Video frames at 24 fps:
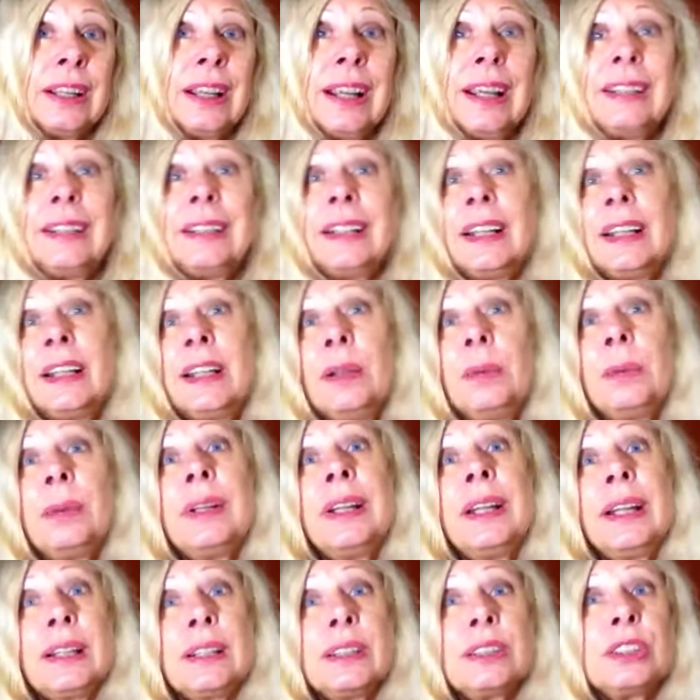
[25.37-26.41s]
and
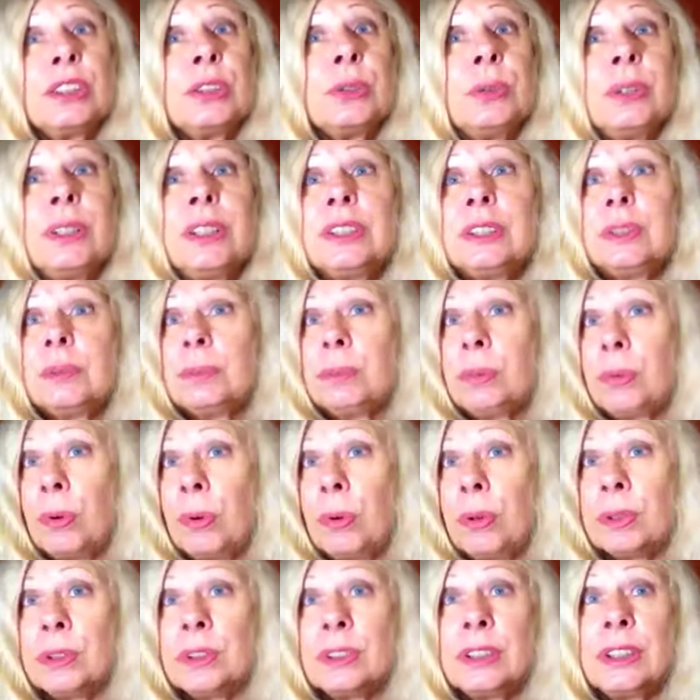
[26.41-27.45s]
anyone else who is
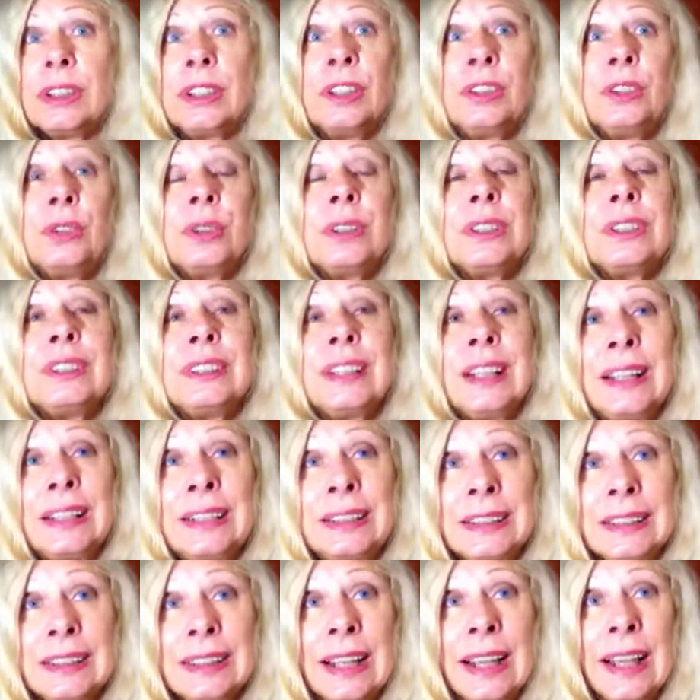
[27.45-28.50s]
important in your
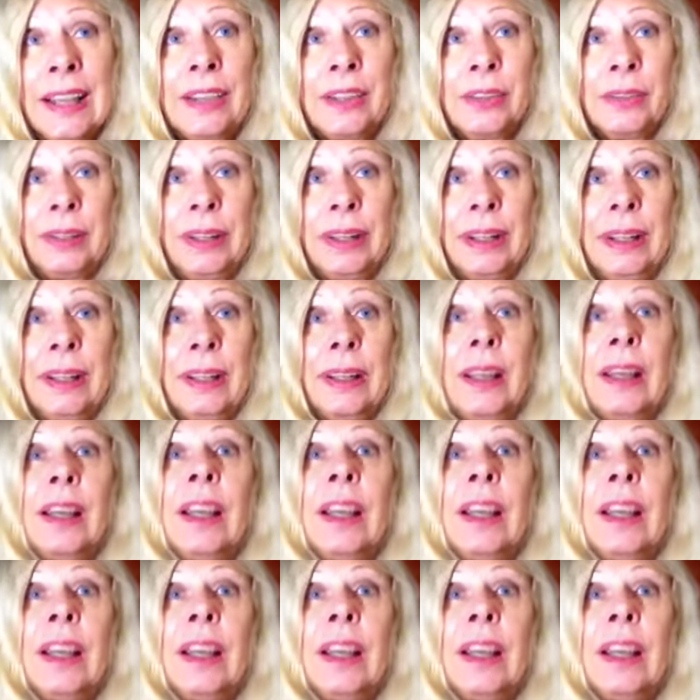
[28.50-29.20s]
data gathering